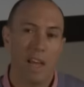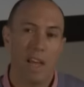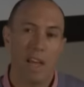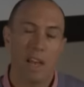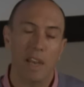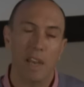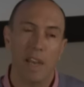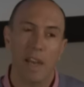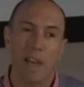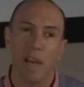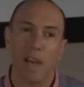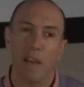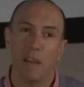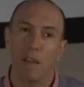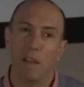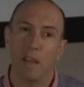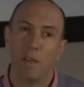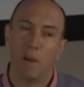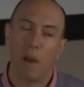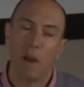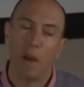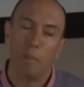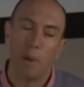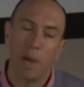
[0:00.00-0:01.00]
Now,
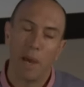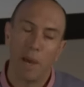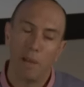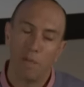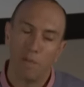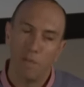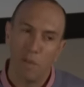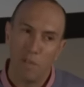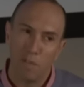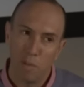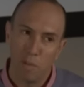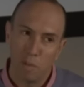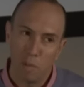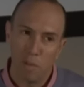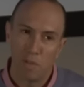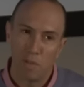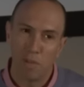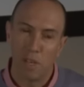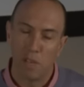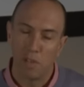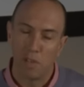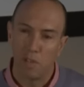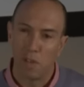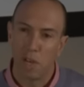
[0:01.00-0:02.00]
about
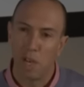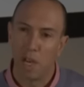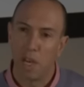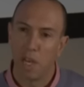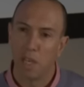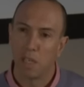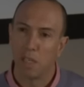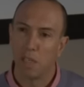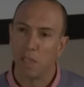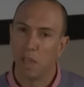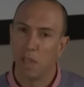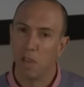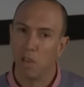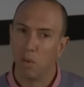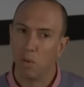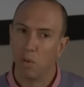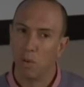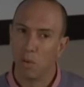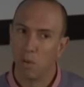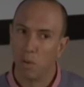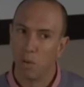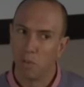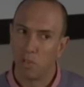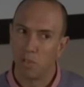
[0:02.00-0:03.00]
50% chance that
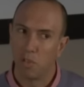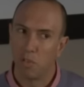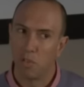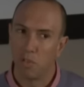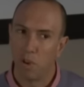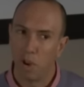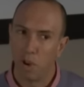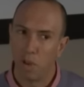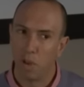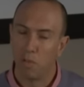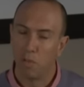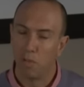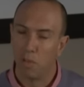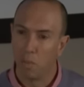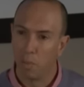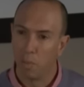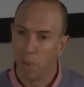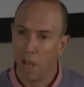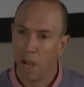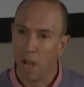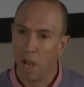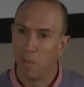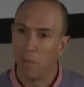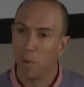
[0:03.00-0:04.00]
you'll lose control of your
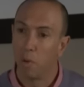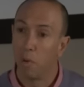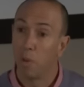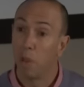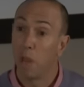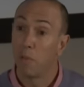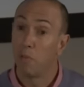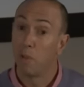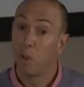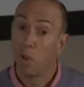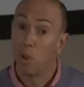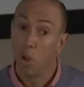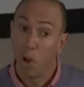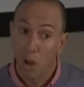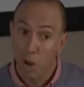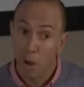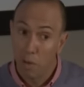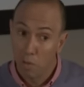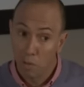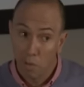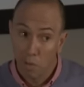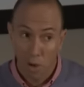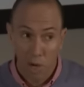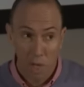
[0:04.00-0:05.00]
bowel, but we'll have a lot
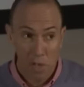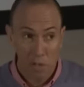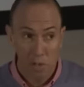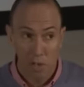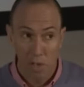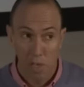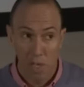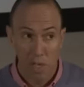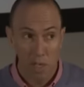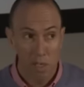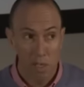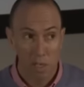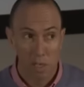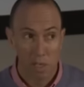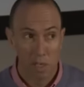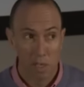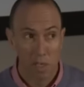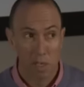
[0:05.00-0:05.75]
of green sheets.